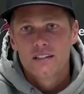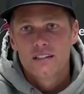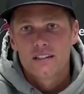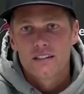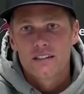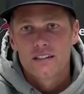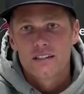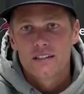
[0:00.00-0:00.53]

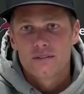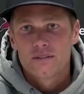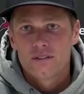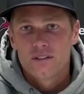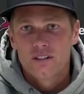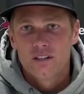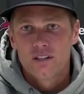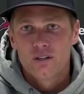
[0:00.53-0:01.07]
uh,
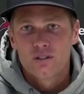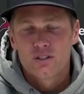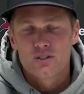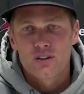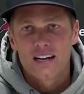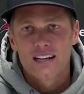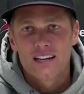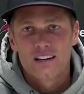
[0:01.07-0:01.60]
you know, to
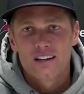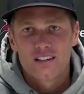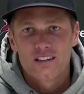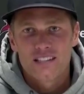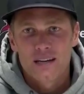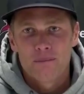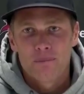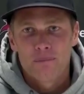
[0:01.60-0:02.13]
try to get on the
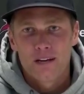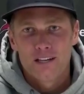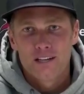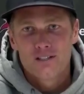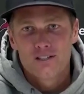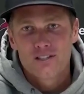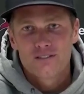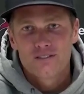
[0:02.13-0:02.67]
same
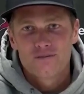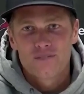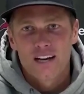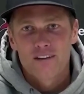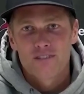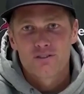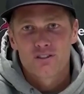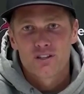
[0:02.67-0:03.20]
page
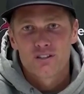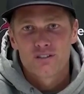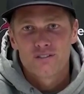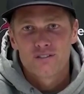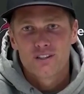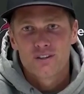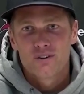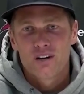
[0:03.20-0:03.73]
after,
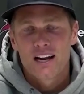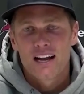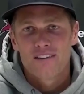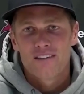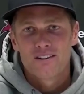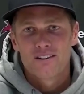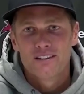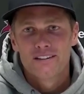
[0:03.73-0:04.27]
you know, not
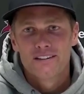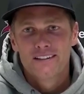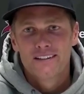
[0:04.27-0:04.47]
having